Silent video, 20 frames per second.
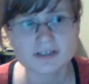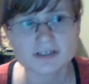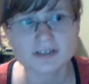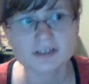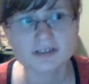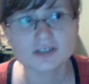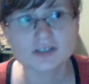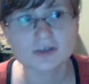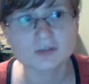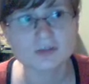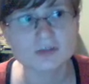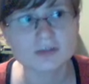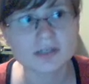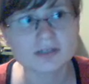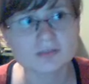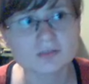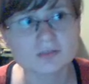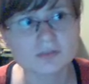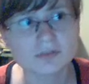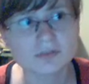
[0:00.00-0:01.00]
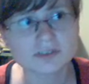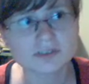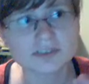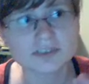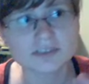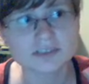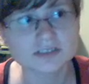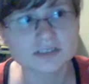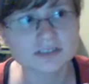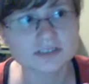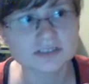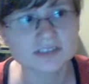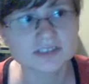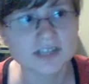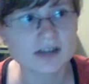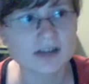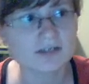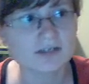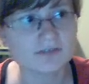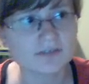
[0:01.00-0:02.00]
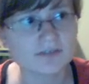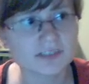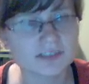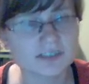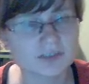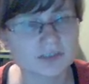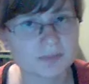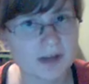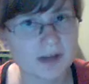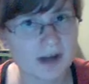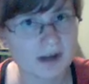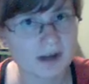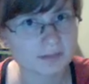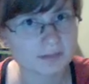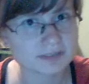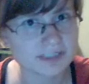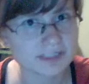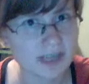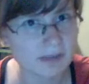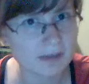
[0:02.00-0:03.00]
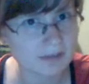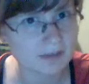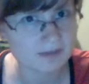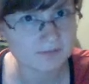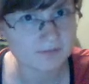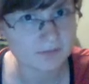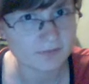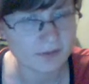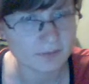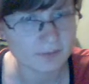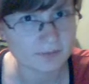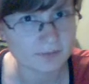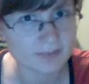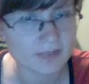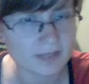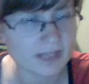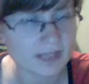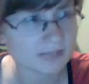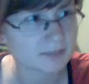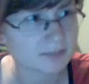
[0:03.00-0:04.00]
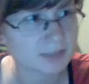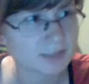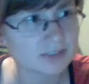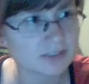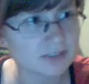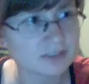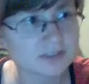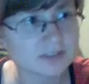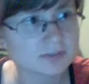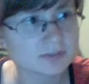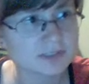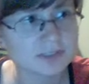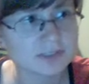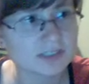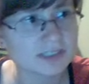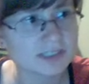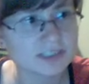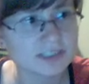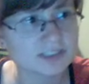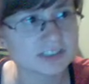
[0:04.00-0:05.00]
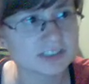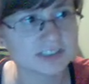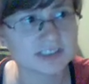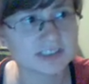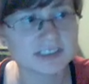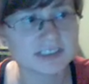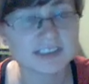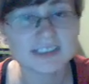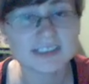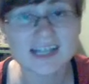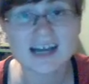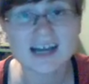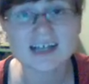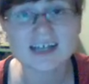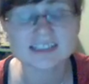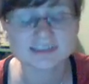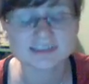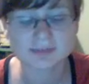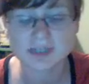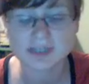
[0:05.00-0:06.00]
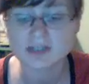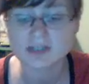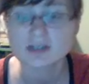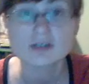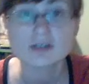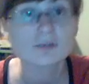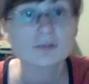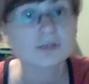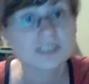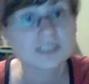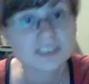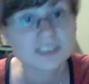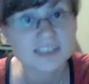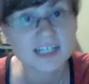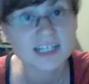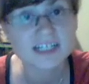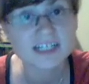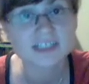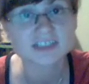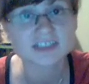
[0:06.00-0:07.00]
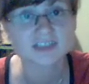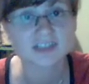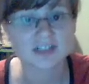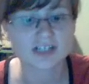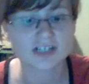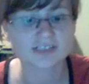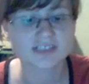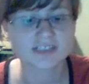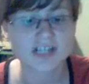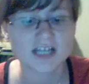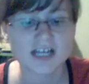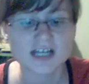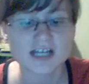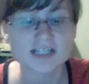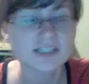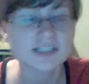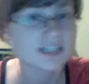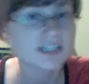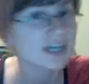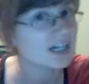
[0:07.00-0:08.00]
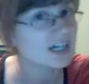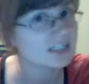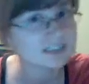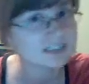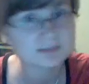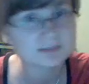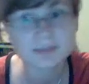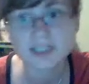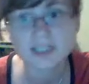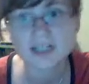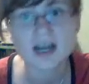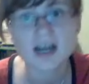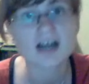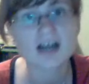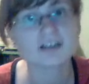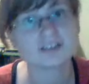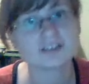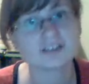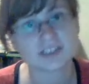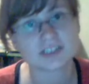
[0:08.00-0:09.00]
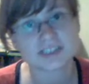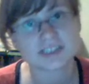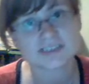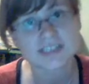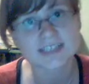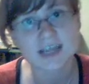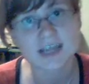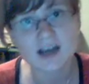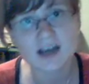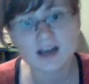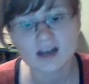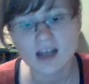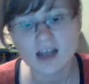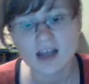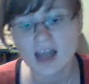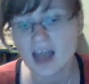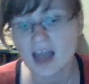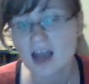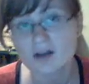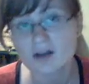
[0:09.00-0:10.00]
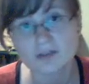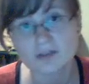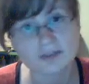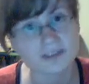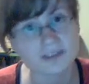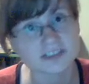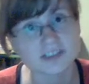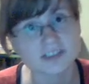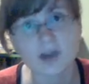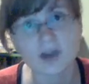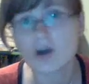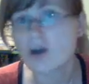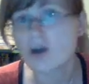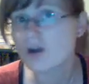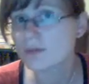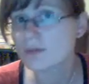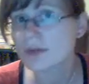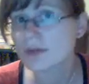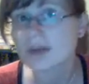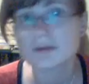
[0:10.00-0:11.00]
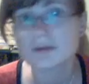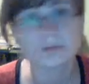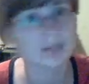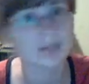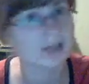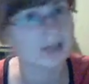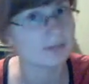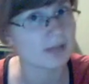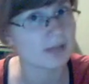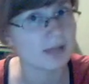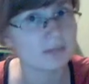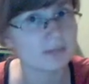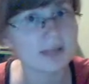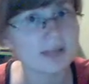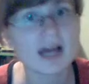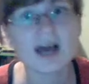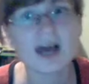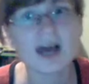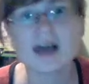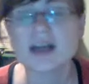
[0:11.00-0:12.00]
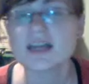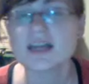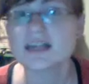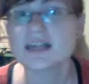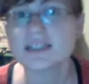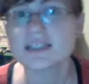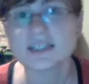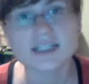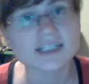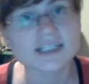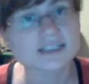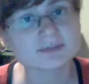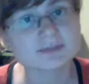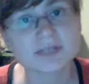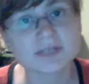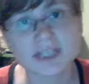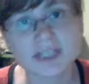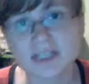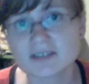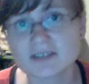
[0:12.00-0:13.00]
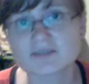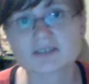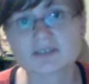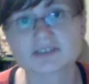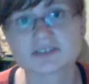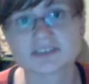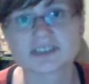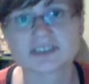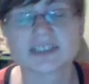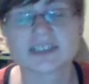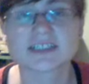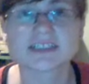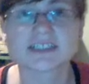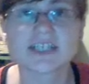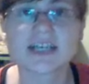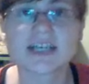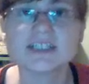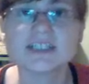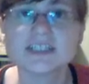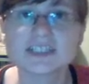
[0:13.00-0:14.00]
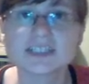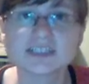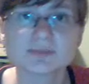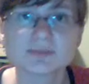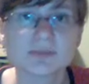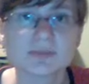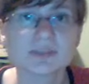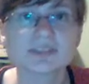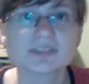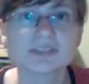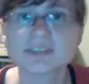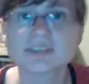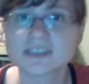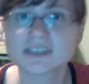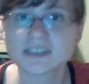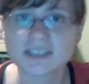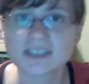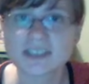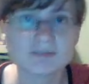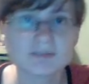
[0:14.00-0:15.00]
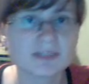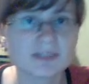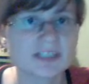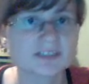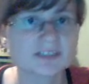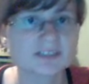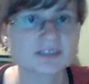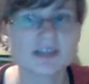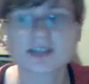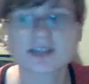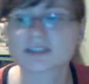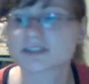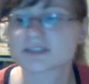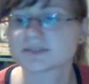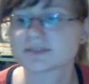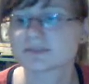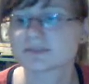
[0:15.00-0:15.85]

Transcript: No one wanted to delve into where I was coming from. Like, my doctor was not interested. He didn't ask me, was I taking drugs? He didn't ask me, are you stressed out? How are things at home? Blah, blah, blah. He didn't ask me any of those things. He just wanted to give me the drugs.